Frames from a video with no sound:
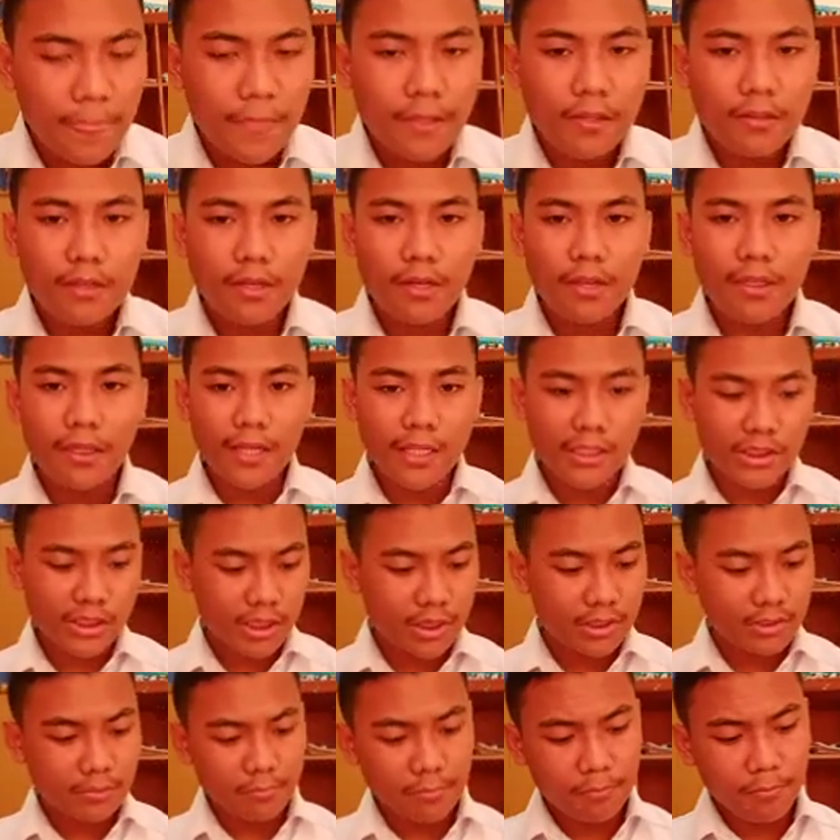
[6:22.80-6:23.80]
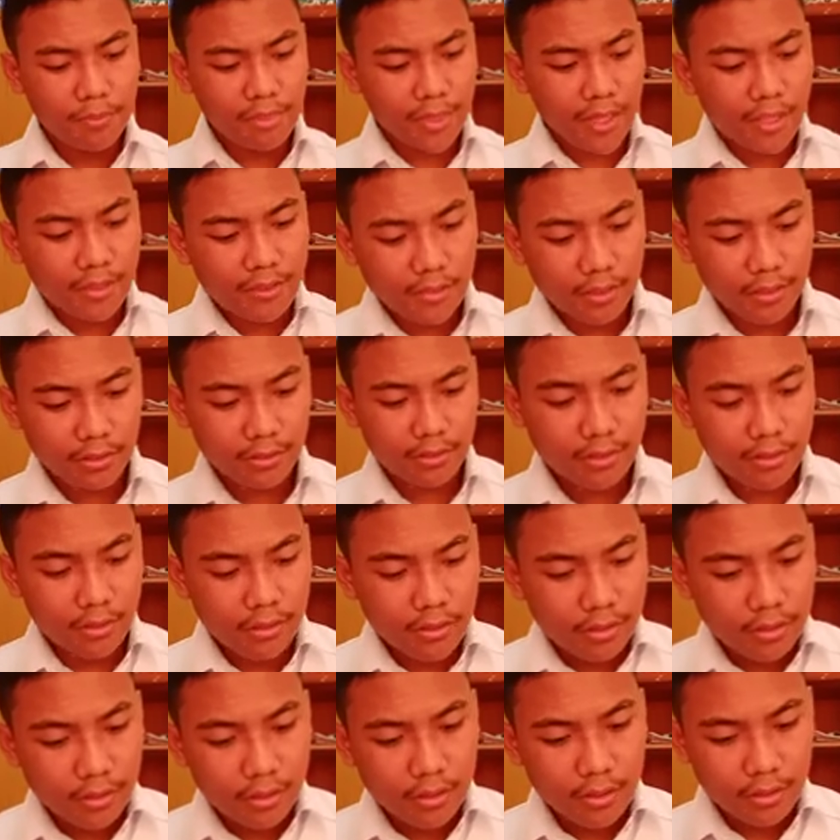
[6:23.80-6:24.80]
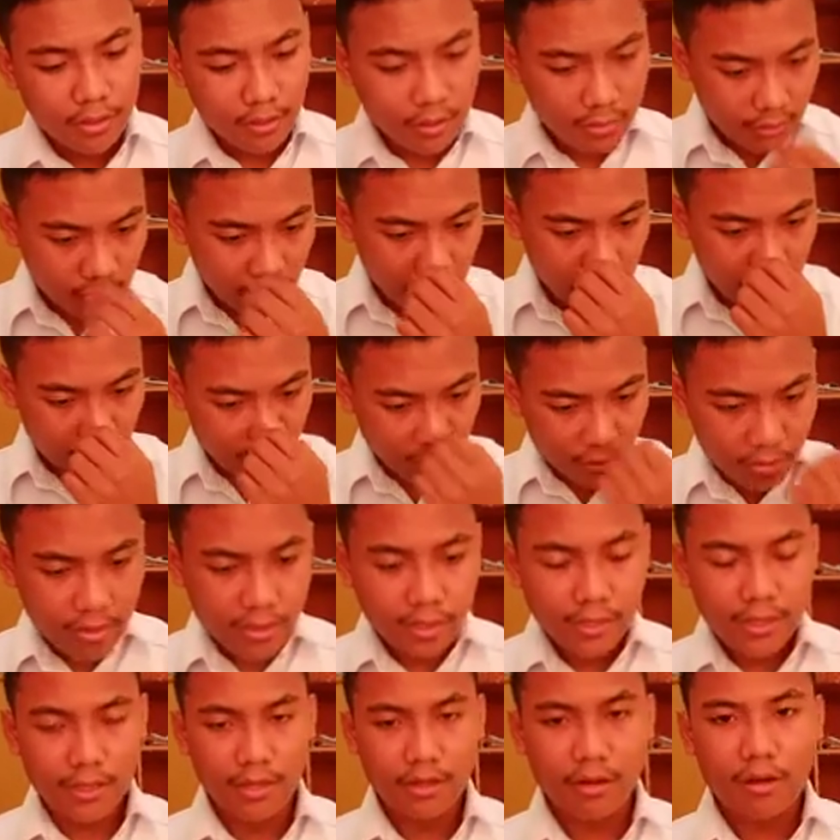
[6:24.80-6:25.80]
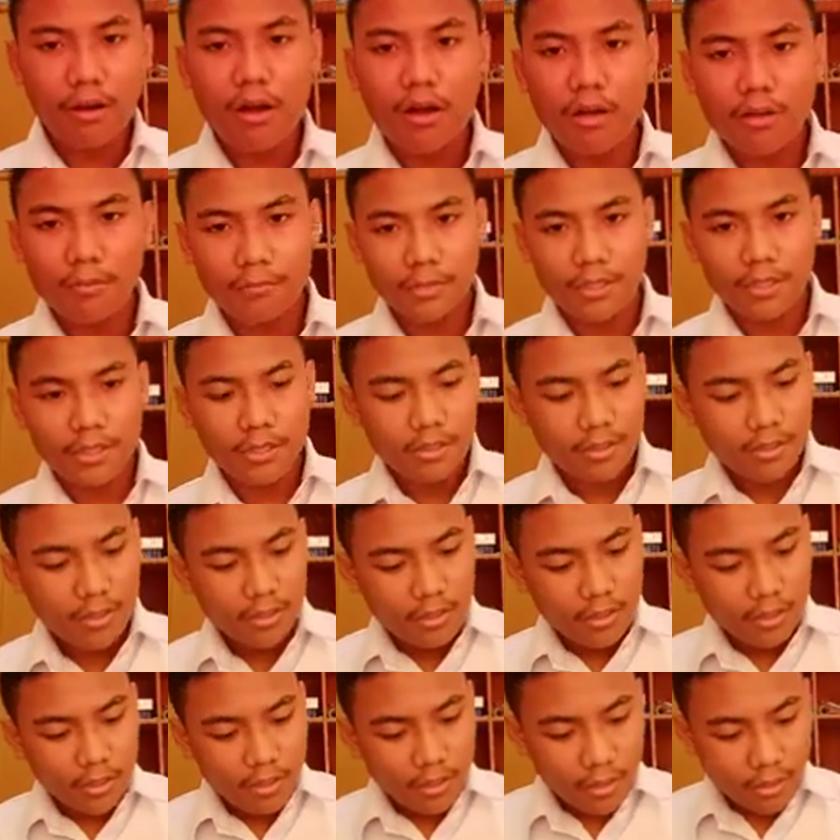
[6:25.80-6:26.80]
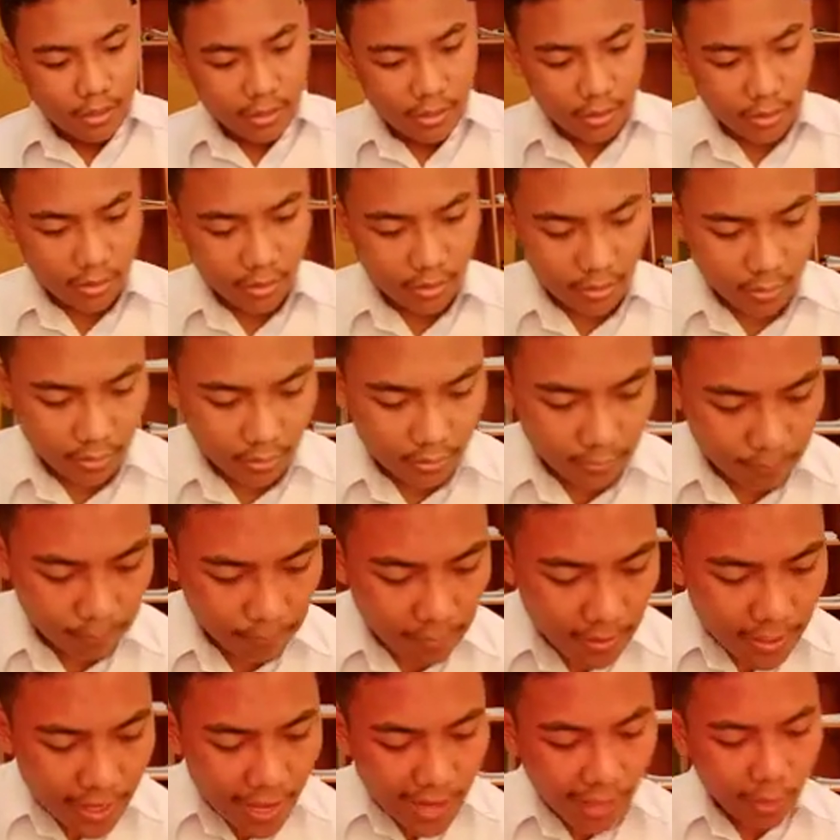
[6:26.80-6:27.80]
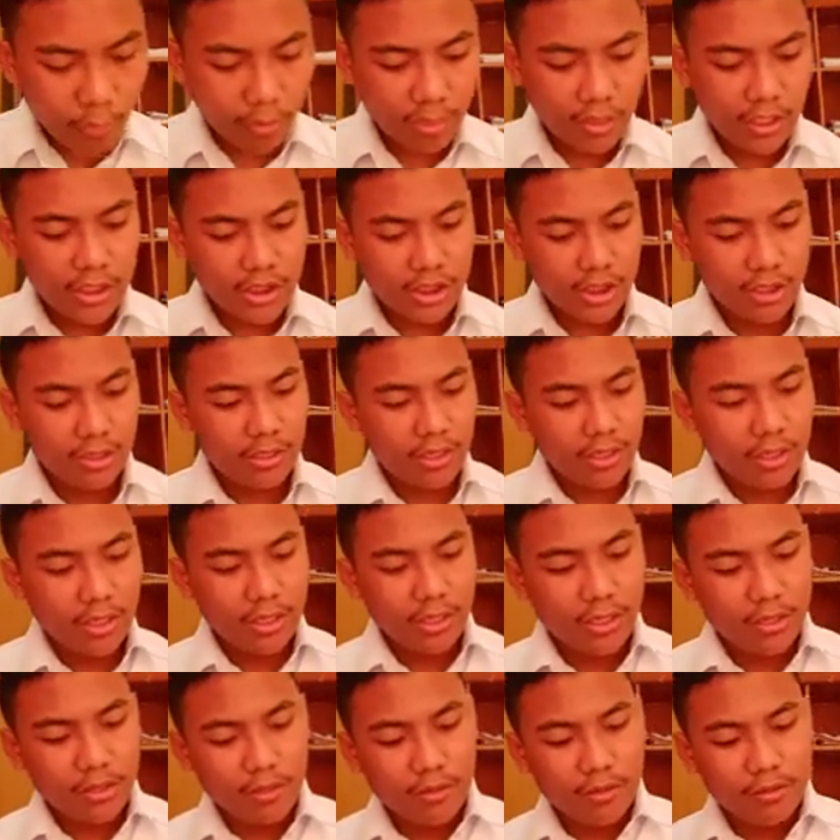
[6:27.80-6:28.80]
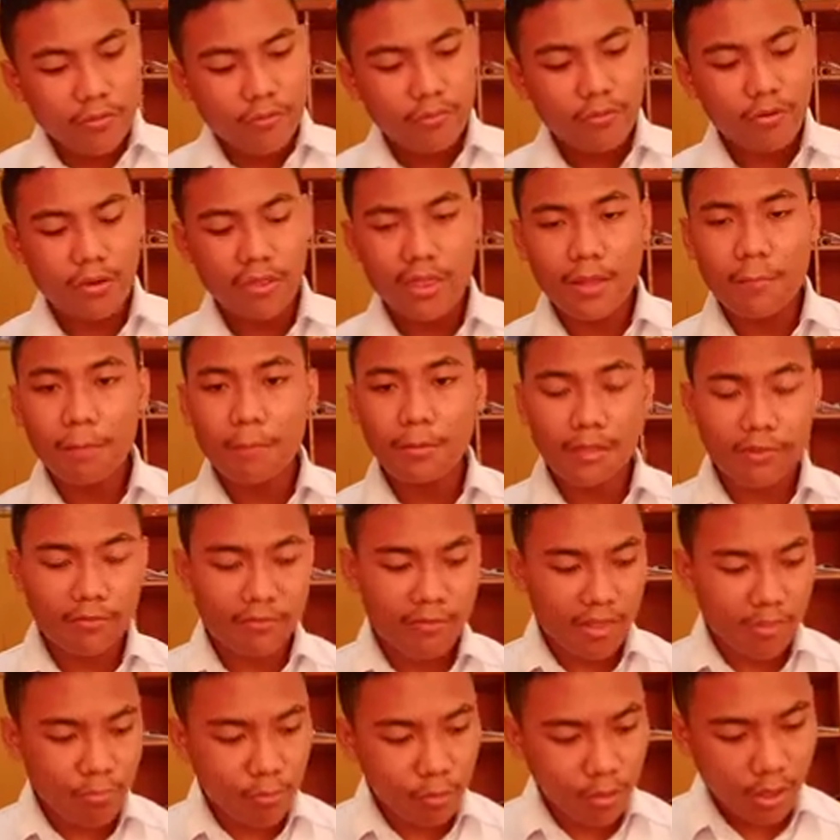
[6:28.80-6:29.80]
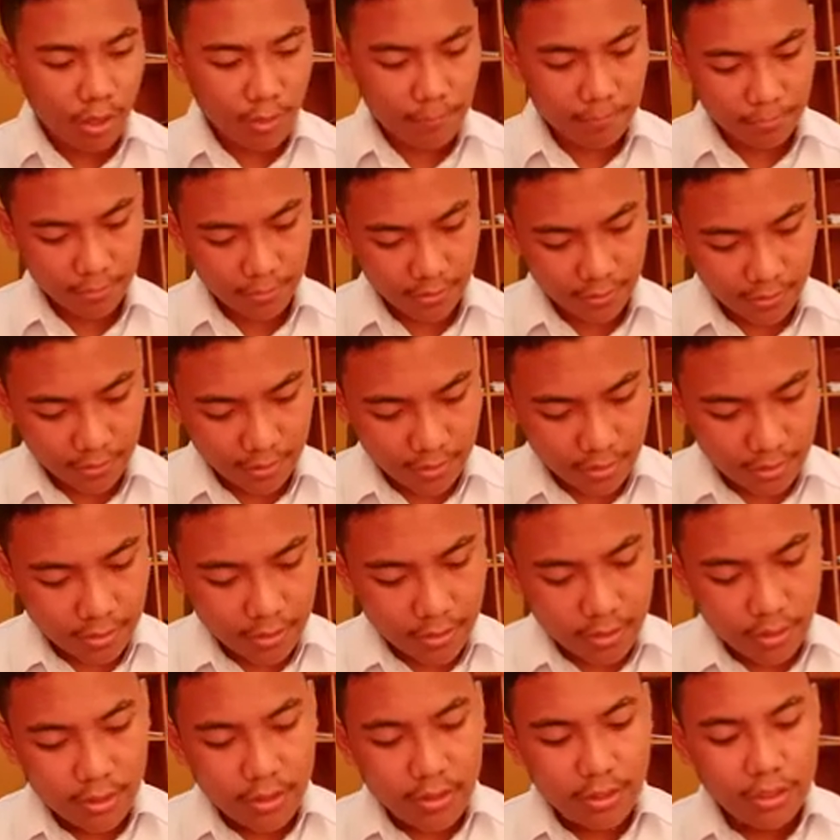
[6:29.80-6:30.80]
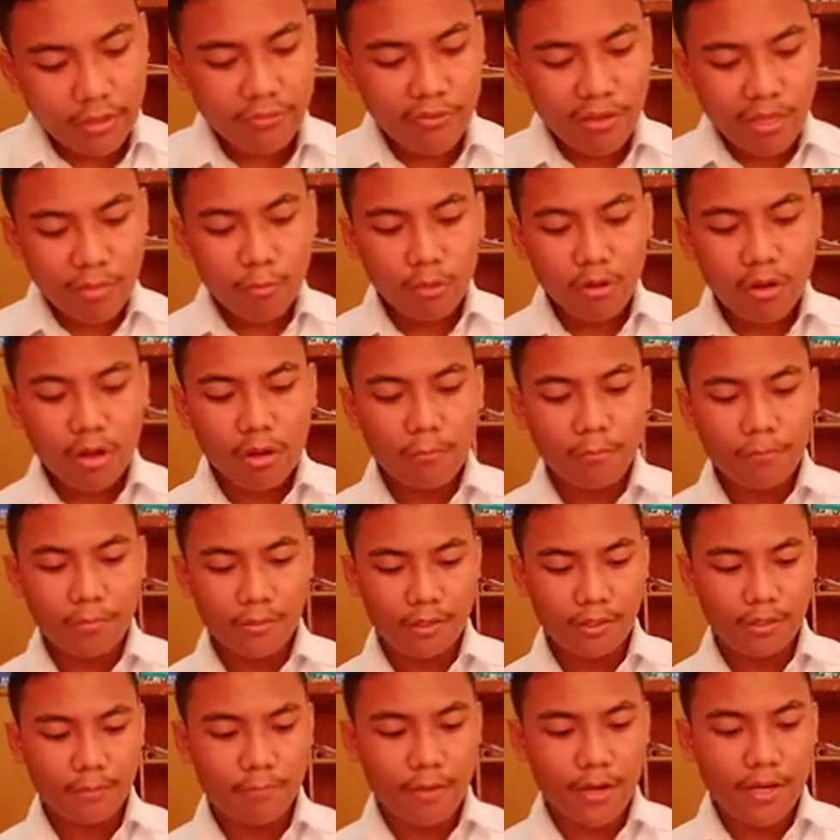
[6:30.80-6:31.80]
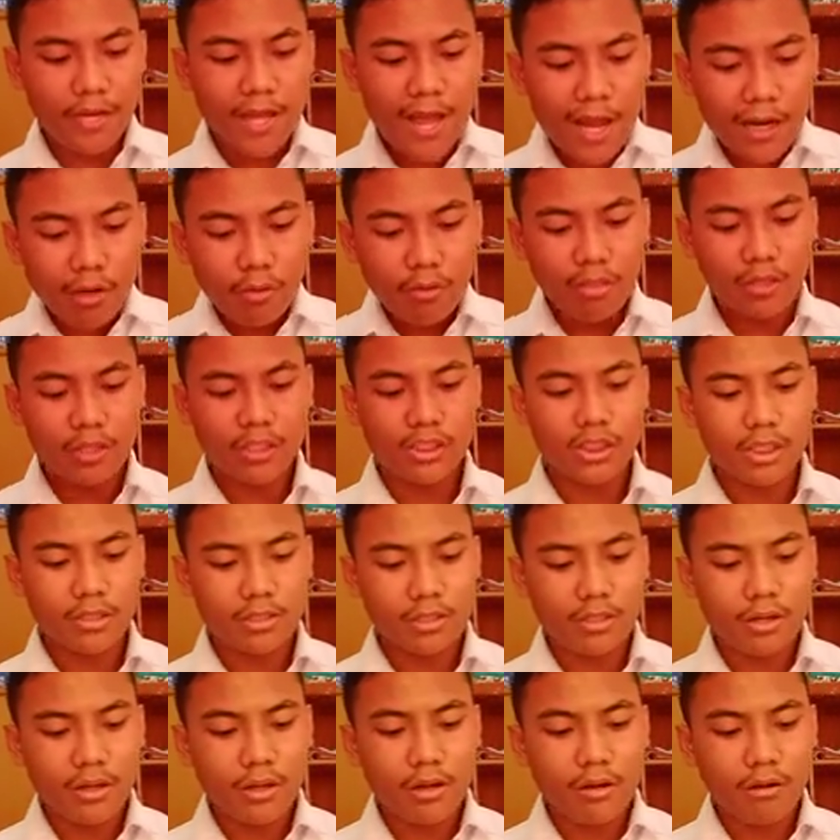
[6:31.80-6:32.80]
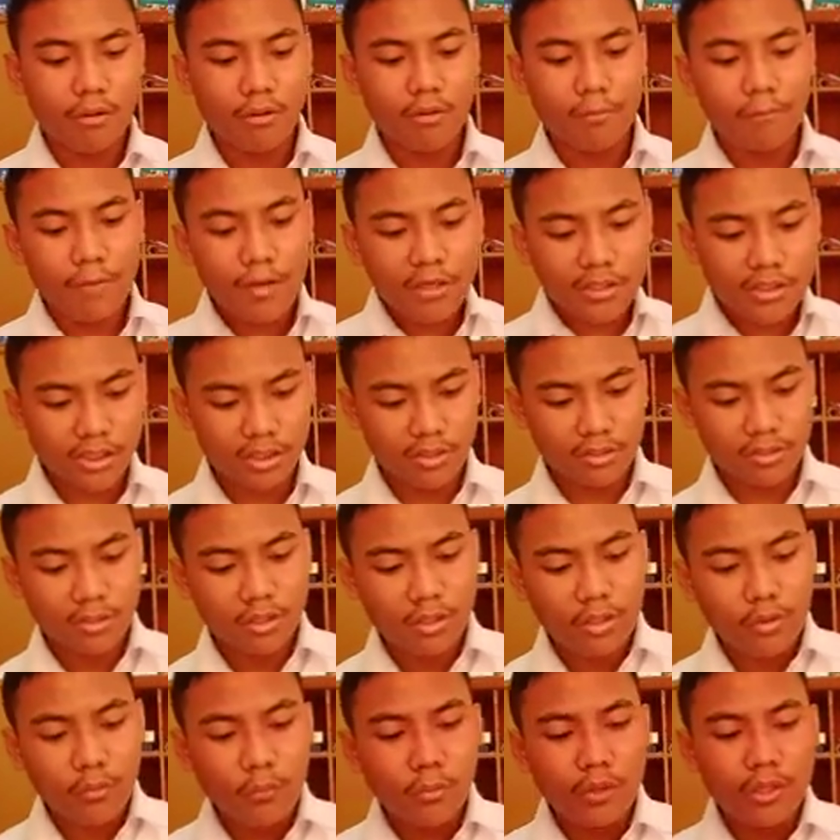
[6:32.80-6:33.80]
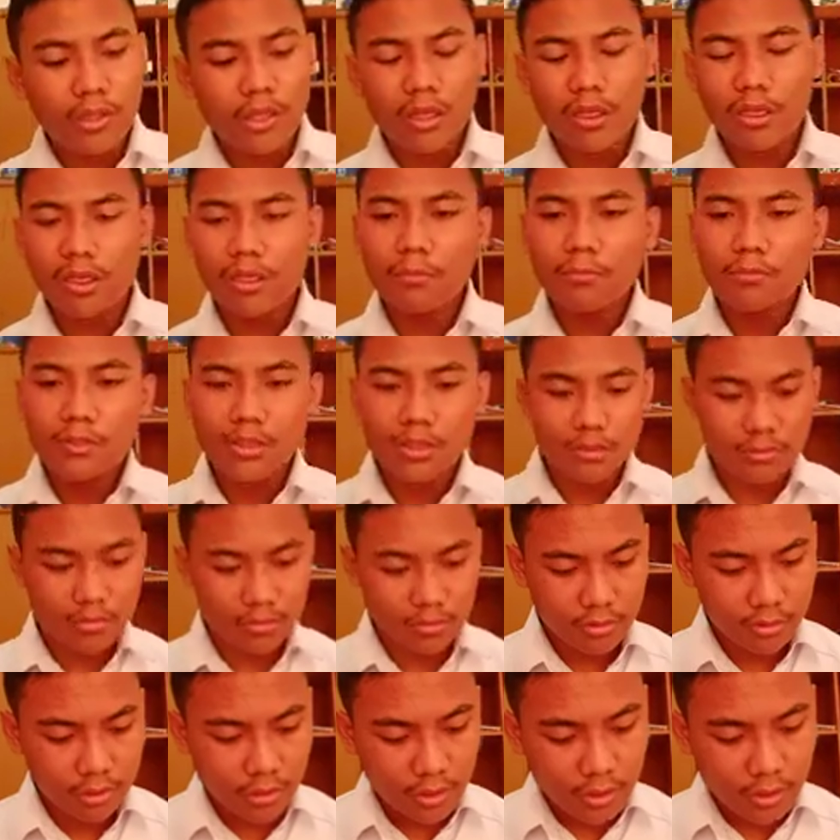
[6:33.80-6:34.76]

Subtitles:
Ladies and gentlemen, besides that, in social and economy, by the acquisition, for example, the Facebook company by the acquisition or merger will not substitute